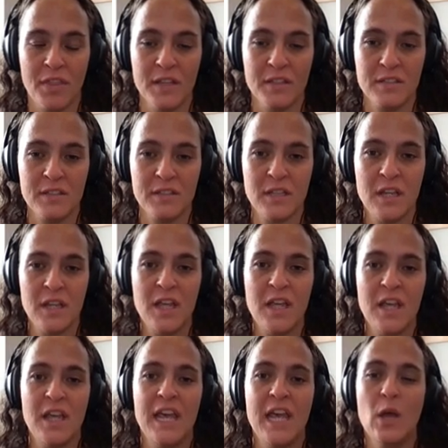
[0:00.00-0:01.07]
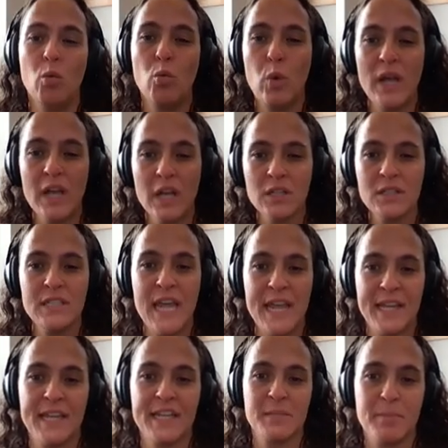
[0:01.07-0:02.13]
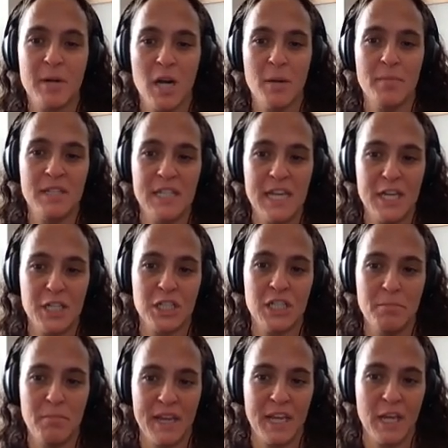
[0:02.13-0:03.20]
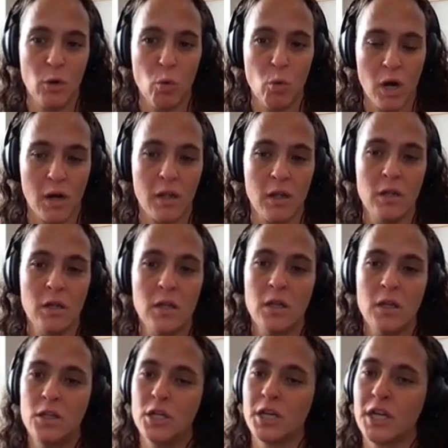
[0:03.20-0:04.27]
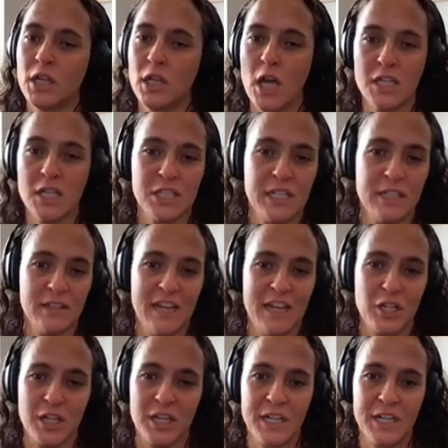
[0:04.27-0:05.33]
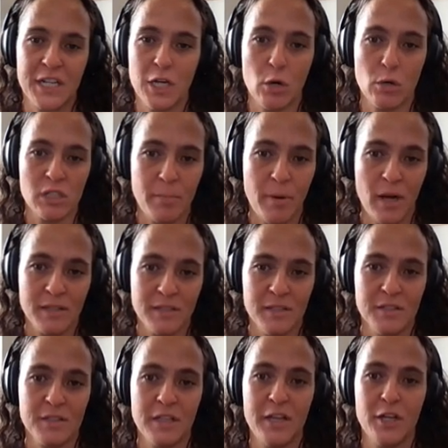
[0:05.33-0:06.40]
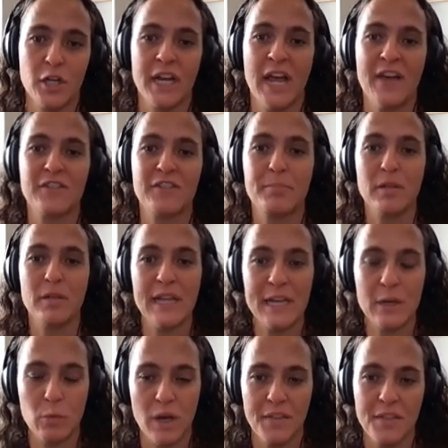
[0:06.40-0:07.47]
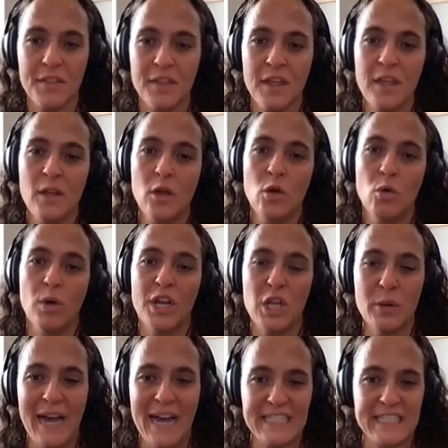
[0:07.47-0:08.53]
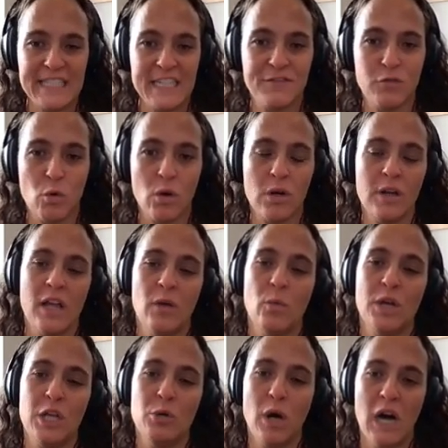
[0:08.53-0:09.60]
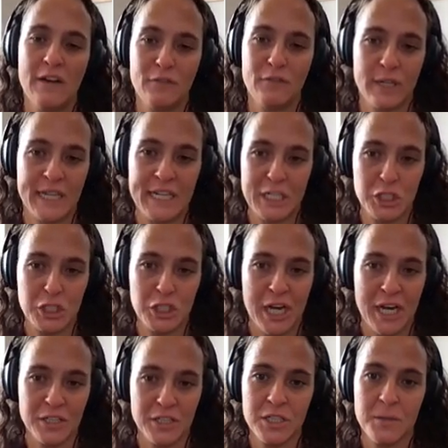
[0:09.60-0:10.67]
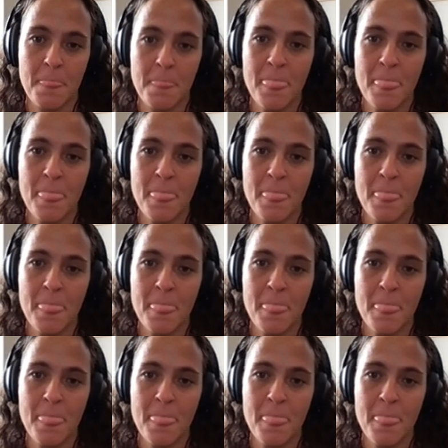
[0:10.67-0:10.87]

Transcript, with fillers: this, it will take experimentation to make it work. You're going to launch it and you're going to get no responses. And you're going to have to play with, what are you asking for and what are you offering in exchange?